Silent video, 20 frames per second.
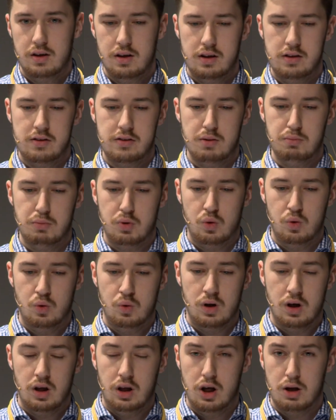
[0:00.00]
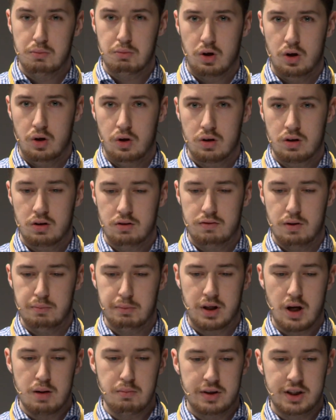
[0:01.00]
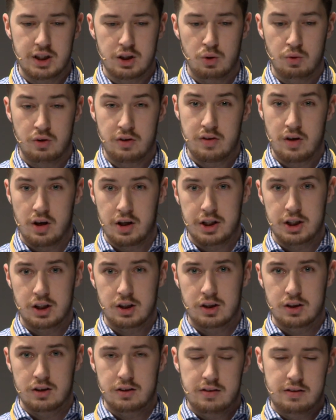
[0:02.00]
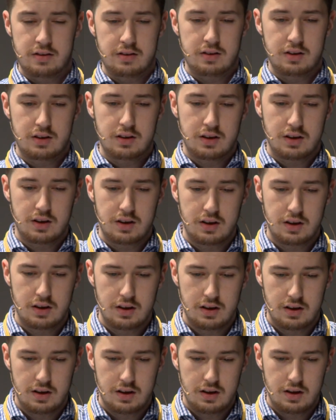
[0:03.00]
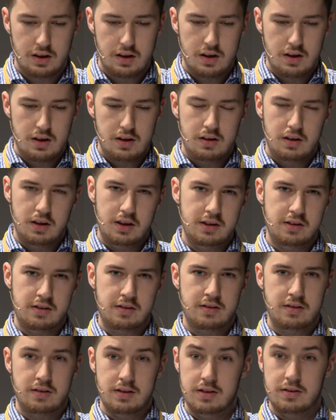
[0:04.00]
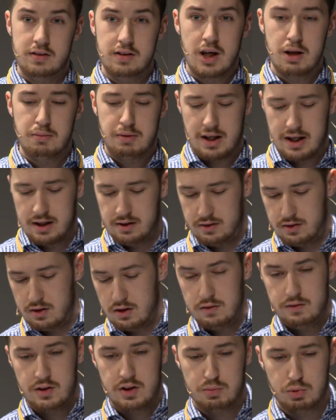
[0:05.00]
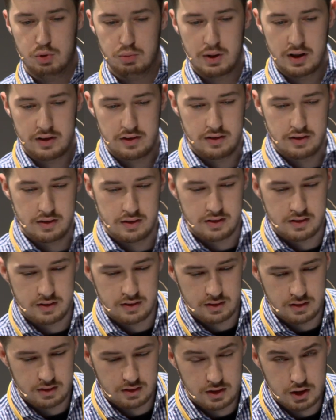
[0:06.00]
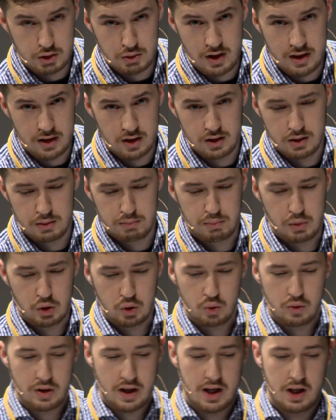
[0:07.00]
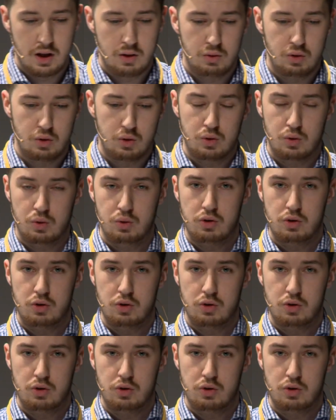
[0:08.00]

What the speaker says: a simple alarm clock from a company called Tiny Hearts. It's an app that has no visible buttons. You either pull down or